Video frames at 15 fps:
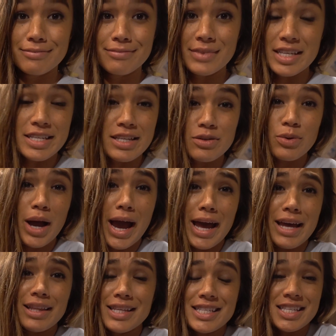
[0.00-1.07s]
This is
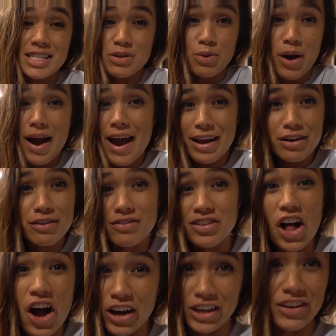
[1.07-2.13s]
why I don't
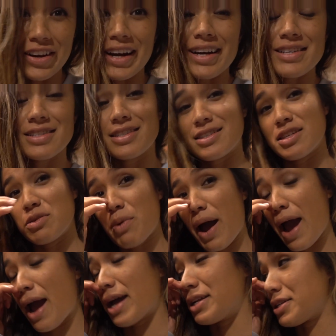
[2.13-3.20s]
vlog, you guys. This is
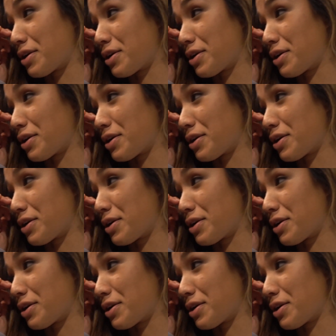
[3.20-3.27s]
why